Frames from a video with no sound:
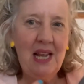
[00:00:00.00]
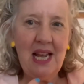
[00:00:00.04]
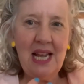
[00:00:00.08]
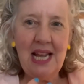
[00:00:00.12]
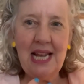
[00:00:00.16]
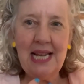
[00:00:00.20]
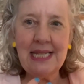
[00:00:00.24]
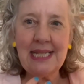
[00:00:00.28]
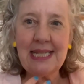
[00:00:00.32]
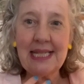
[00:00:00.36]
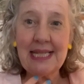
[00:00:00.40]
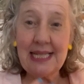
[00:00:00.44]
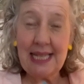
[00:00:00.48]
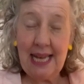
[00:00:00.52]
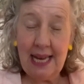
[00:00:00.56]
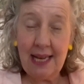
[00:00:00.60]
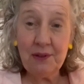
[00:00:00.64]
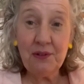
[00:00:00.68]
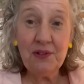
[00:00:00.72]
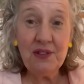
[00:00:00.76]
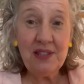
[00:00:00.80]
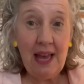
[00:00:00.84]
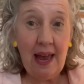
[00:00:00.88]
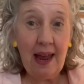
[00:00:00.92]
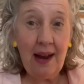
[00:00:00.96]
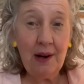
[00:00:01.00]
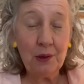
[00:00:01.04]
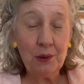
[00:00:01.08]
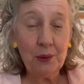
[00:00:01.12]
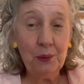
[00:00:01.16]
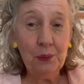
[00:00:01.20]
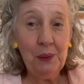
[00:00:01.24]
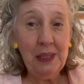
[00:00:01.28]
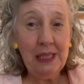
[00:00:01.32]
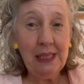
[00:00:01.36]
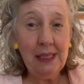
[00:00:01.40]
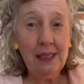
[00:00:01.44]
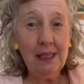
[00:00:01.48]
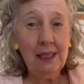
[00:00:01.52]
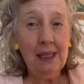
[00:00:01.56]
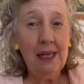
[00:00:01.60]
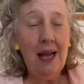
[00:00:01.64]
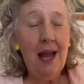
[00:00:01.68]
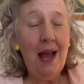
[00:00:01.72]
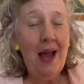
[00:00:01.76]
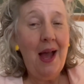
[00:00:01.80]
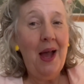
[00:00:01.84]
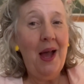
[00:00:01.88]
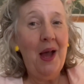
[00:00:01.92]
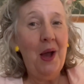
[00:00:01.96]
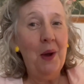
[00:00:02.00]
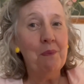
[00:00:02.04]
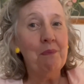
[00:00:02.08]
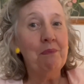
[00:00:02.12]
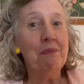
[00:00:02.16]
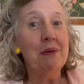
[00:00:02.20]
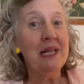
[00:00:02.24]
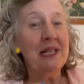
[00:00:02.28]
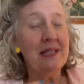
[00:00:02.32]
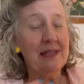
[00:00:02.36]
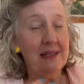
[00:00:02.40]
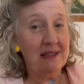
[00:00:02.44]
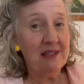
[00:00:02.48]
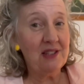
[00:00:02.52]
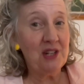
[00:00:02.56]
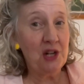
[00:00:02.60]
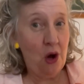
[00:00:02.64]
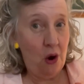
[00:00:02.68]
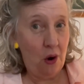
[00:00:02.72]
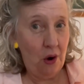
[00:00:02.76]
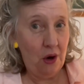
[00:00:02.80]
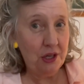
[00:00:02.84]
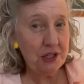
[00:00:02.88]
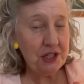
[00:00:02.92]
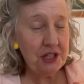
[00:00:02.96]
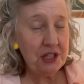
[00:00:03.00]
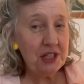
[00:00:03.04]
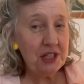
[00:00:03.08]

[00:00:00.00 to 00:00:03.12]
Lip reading: It sounds harrowing, but it's not.